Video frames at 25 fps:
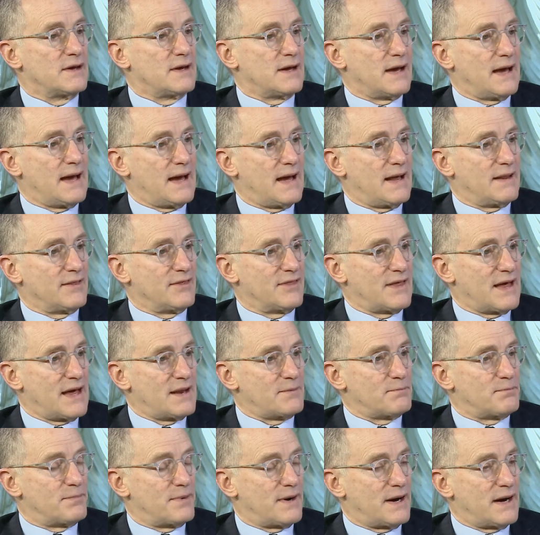and
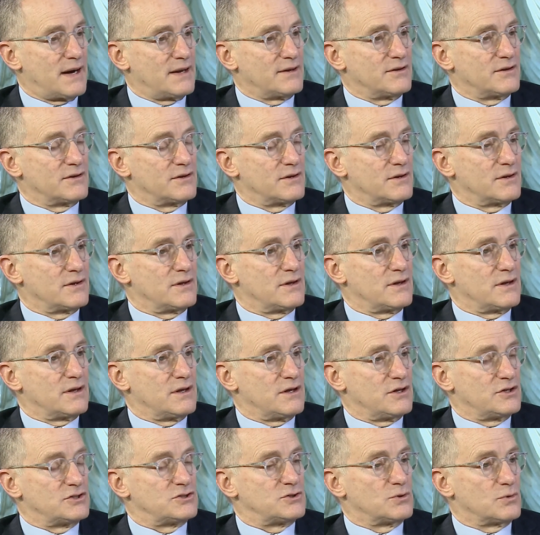that bond
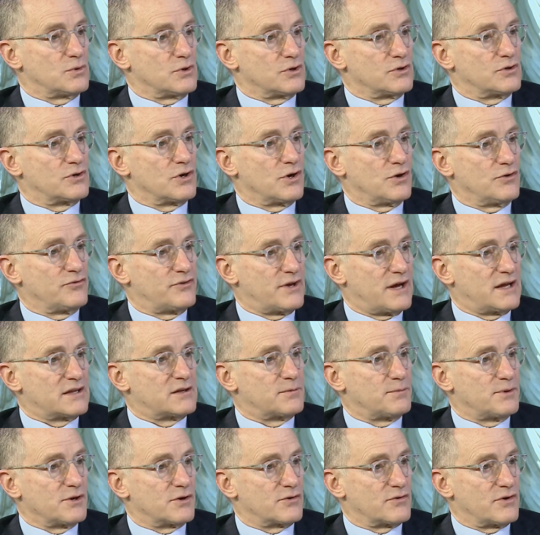issuer turns out
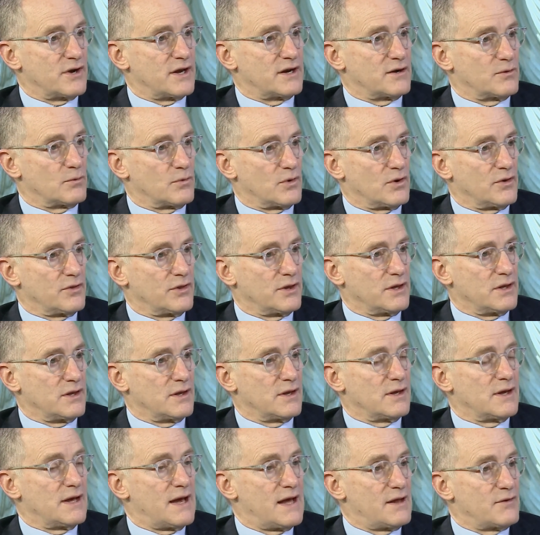to be creditworthy
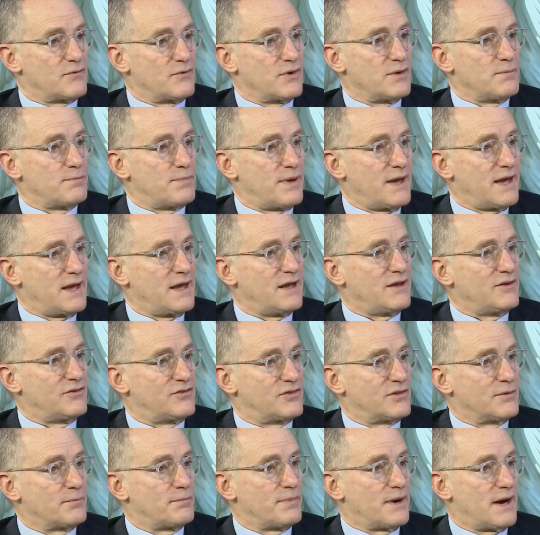and repays
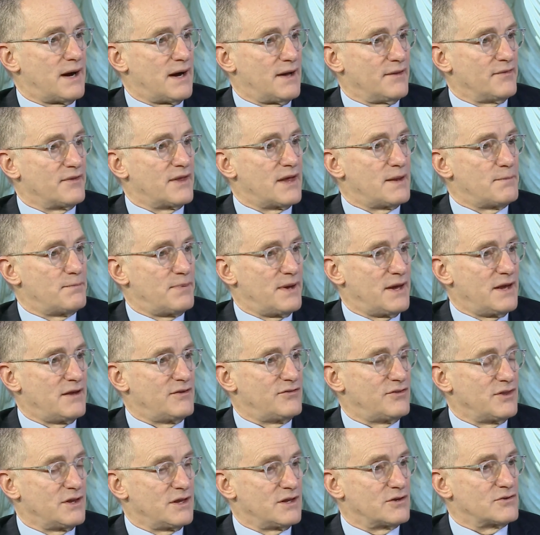the bond and
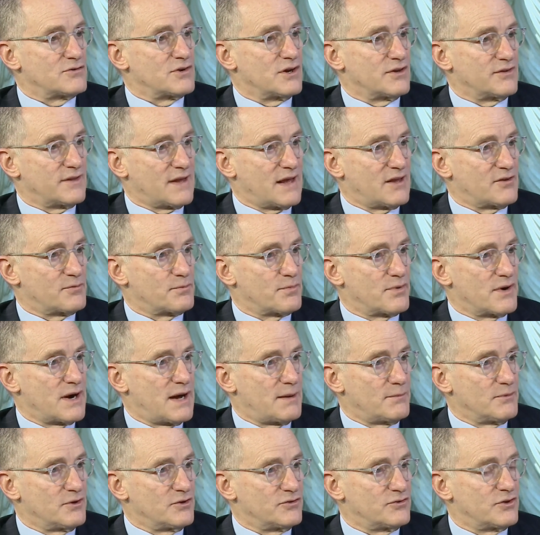pays the interest as
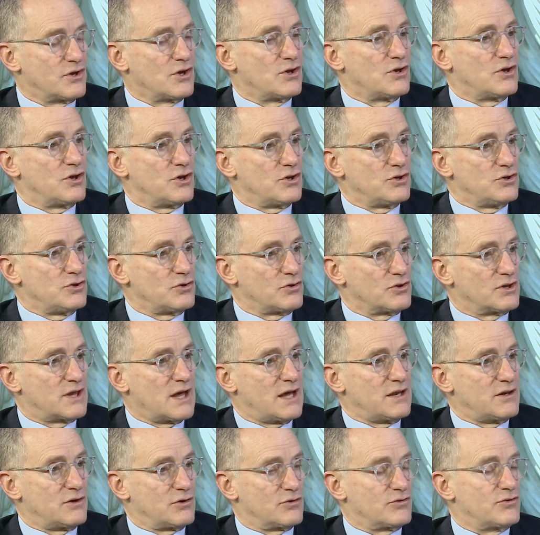promised, you'll
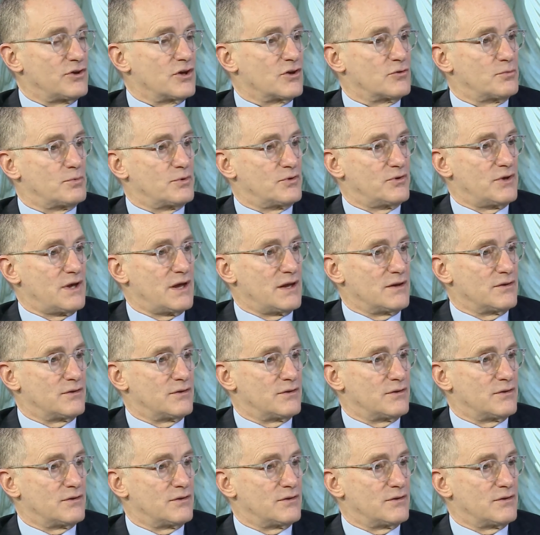get your 6%.